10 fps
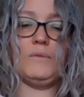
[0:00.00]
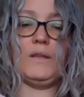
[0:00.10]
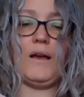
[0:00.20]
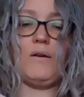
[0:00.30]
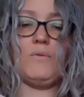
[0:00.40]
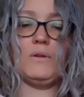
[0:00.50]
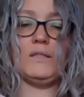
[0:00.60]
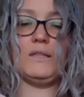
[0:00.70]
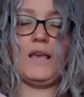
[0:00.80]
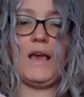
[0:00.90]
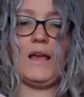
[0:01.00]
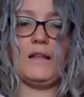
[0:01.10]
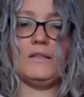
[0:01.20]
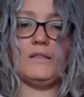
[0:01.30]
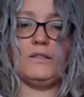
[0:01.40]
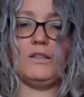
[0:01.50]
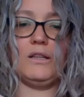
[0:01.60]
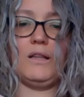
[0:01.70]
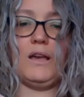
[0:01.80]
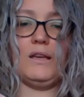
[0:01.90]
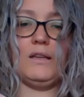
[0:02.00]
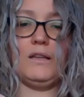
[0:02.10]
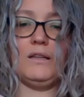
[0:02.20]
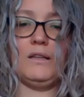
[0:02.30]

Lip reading: Now what does the end look like?